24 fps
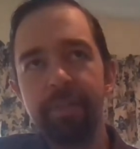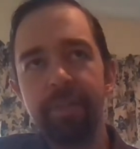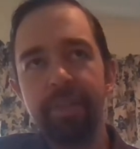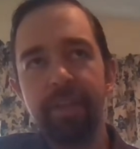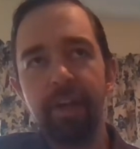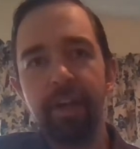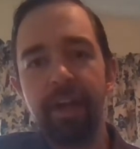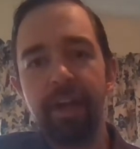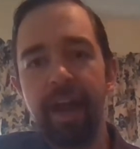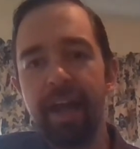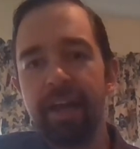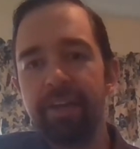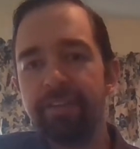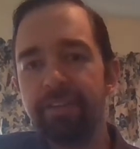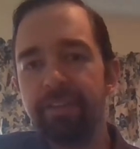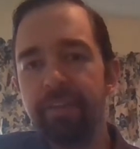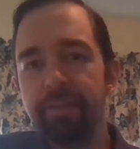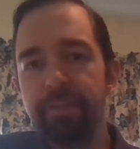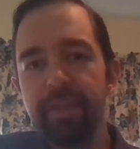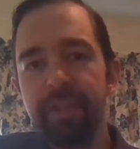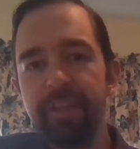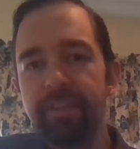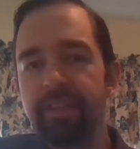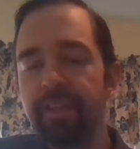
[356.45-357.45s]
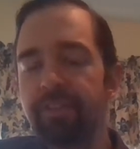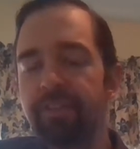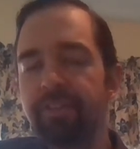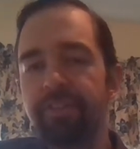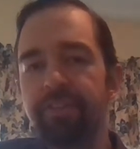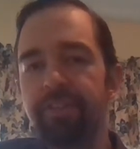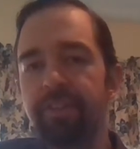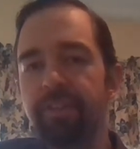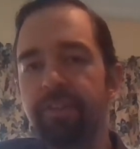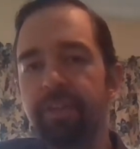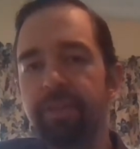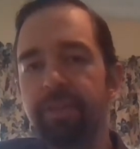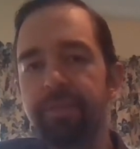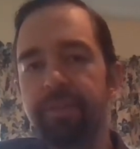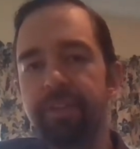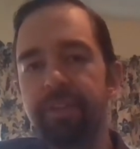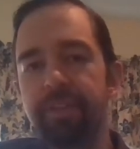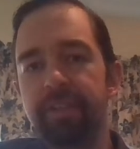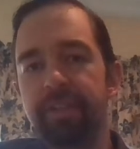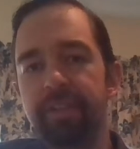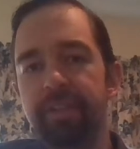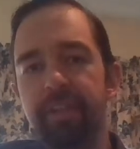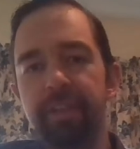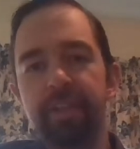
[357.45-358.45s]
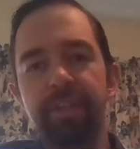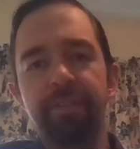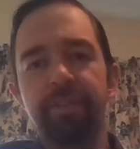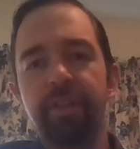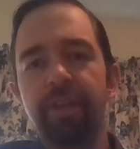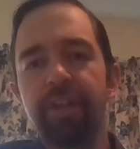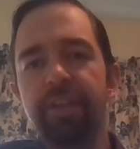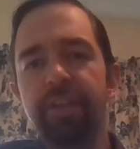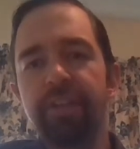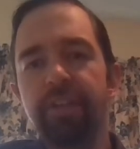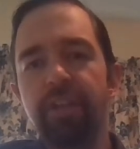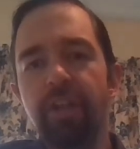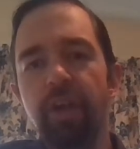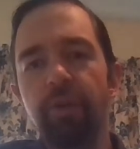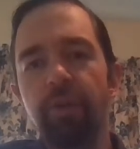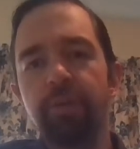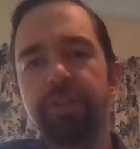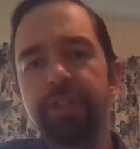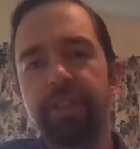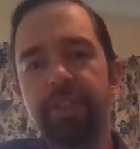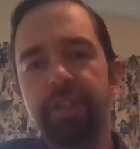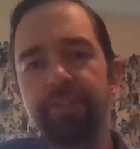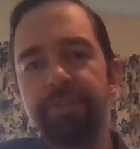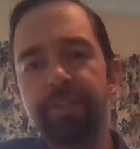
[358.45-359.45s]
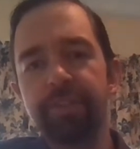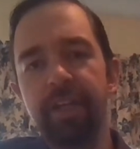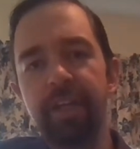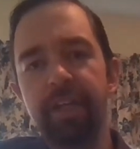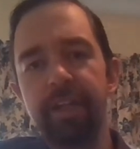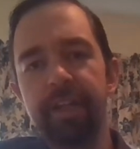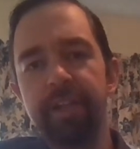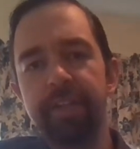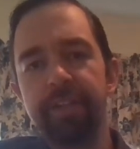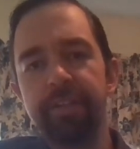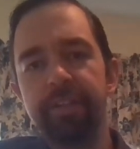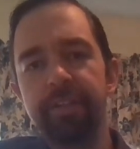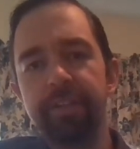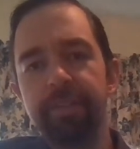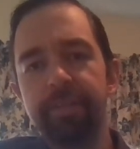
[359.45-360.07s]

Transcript: there has to be a necessary being, that the very notion of God